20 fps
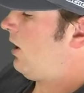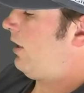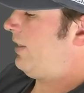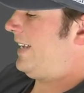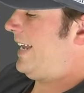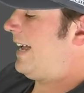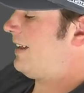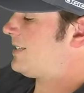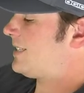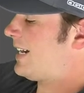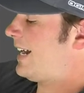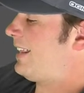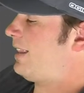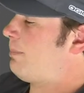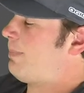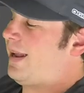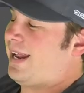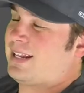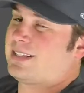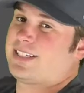On the outside of
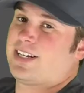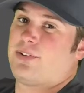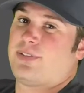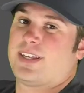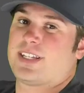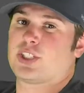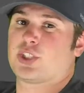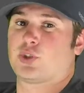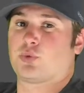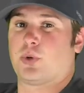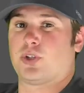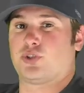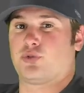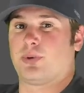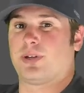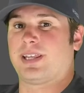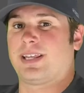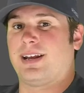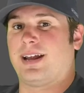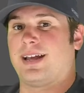the pants here, this is
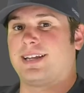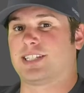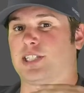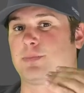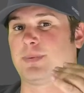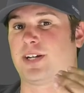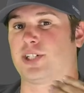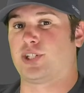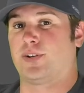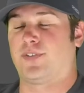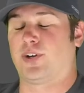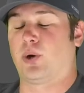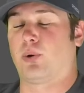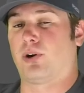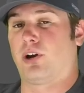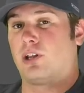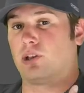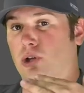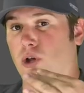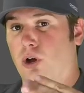what's really nice, especially if you're
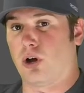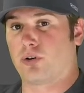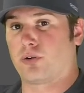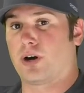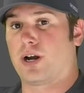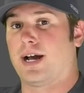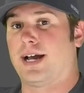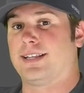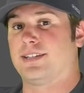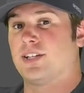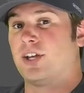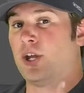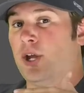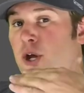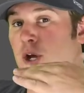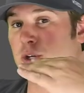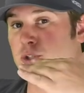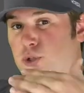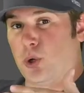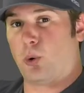going on long rides,
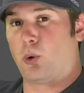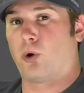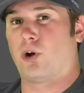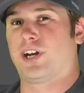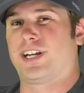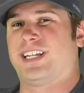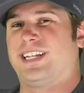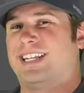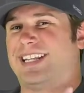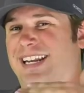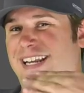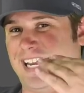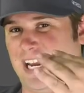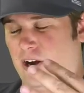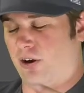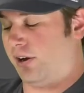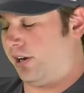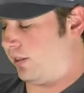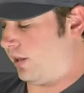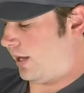touring, you need to
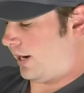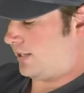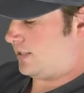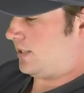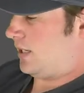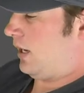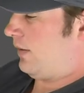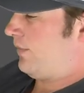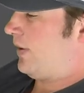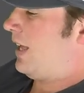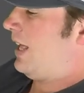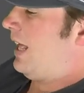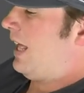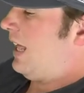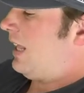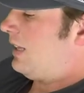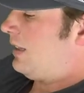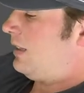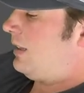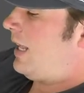carry a lot of stuff.
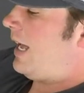A